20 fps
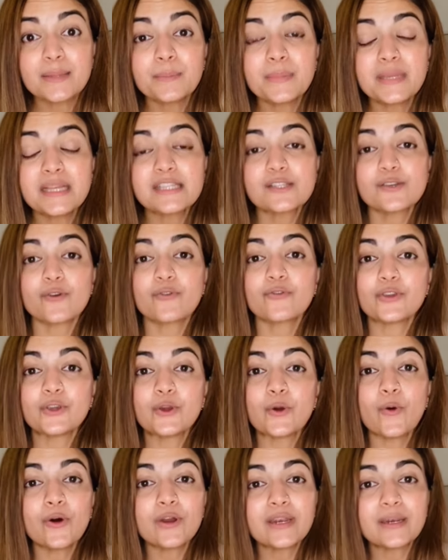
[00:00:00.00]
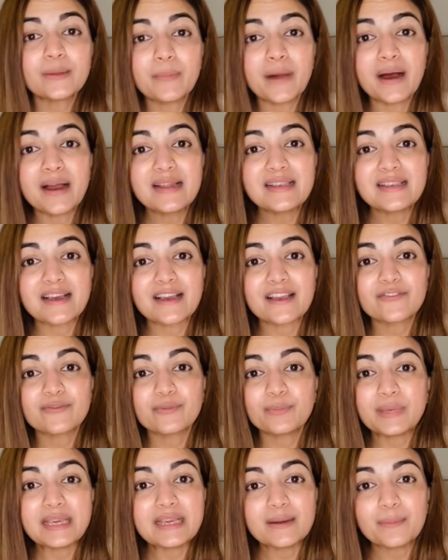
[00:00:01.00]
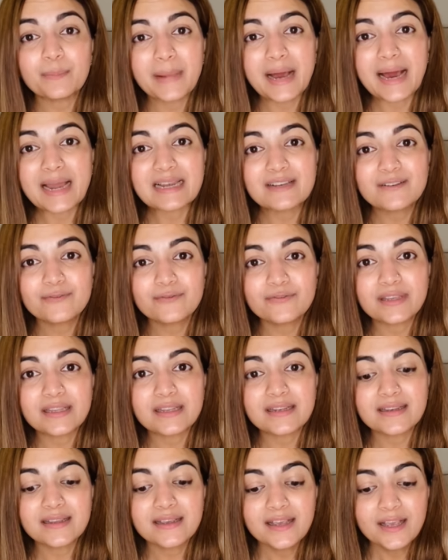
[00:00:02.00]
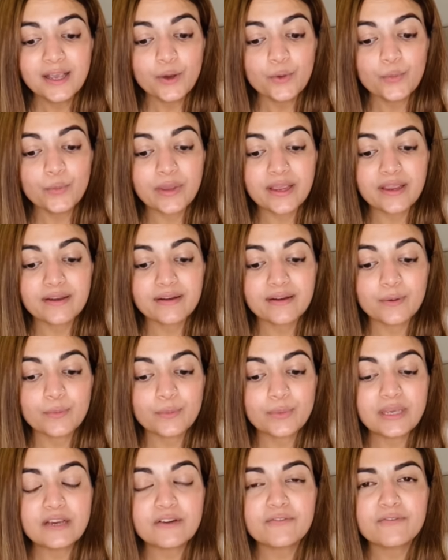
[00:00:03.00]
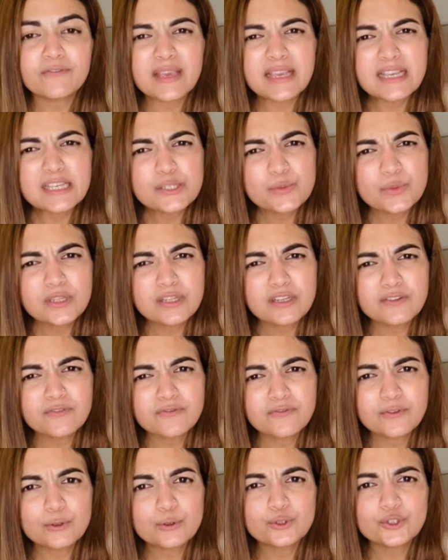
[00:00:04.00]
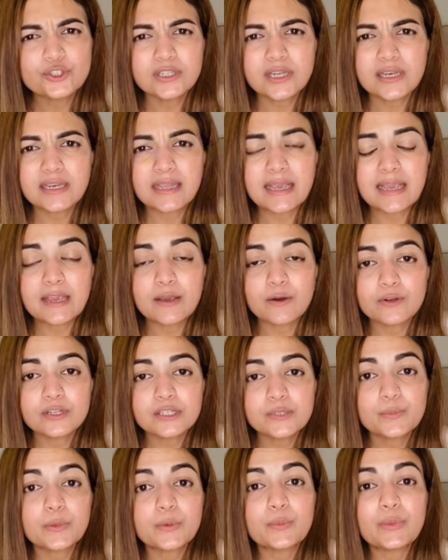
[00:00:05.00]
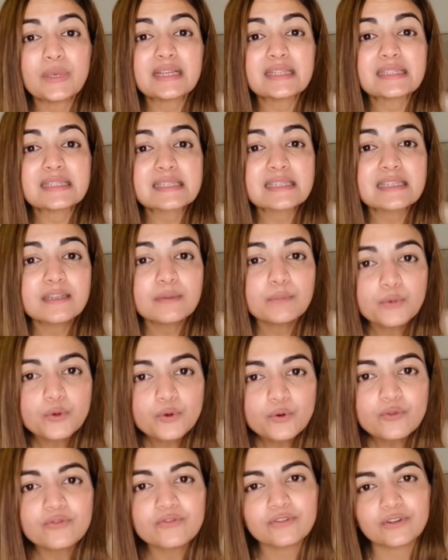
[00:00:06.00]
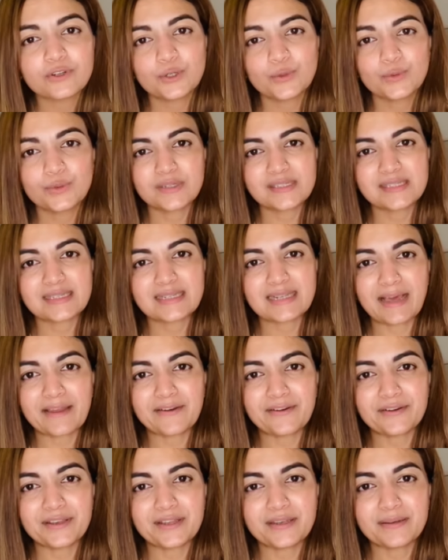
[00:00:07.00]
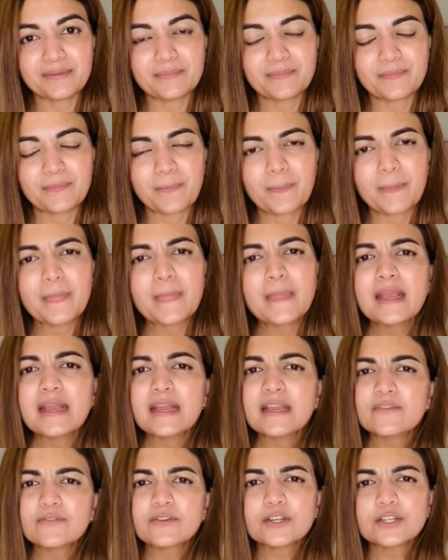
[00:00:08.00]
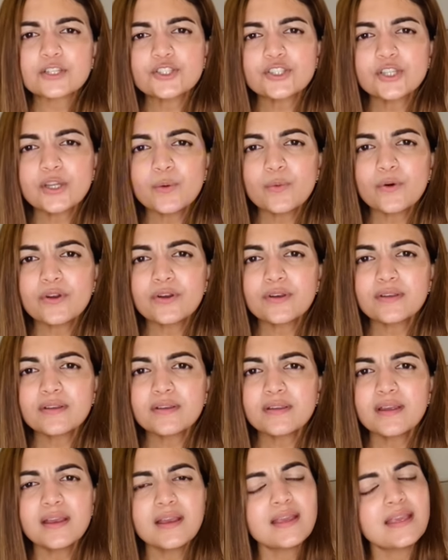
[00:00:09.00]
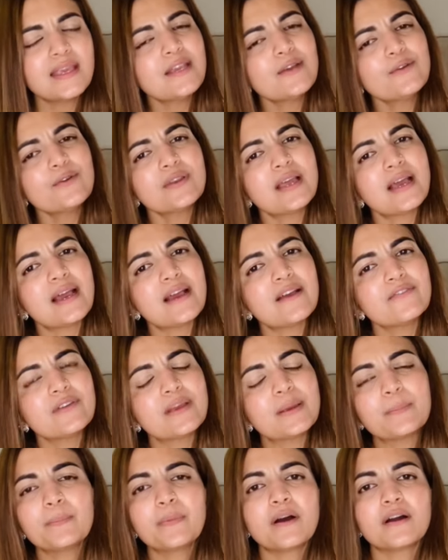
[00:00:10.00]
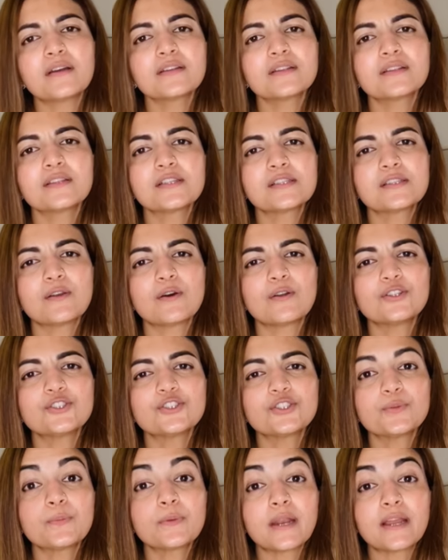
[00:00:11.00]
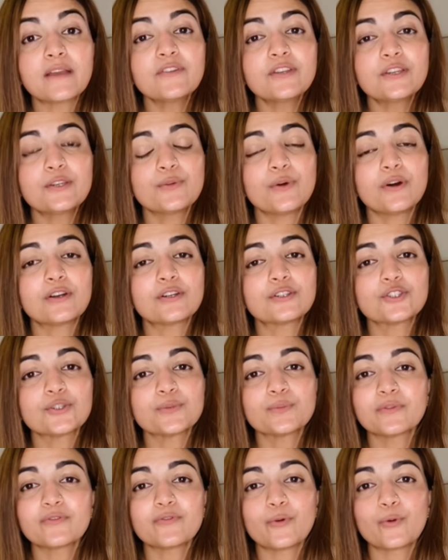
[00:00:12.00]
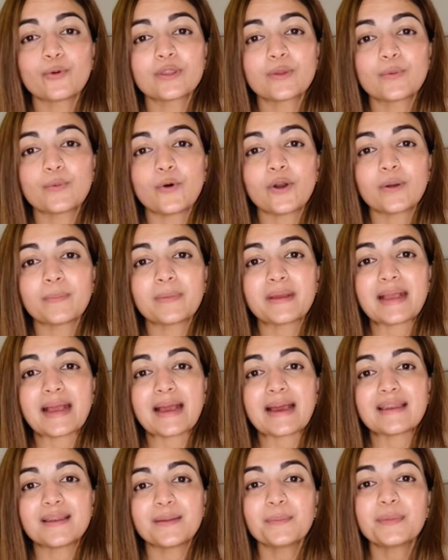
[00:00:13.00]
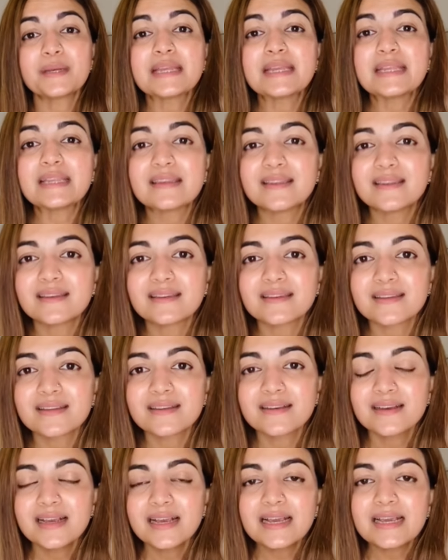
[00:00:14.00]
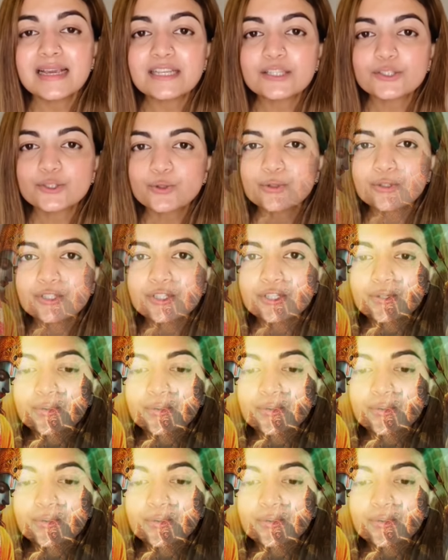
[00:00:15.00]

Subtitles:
the midst of your and my life being a battlefield where we are faced with confusion and chaos, but we can still move towards clarity. If Krishna wanted, he could have imparted this knowledge in private to Arjun before the war began, but he didn't. He chose to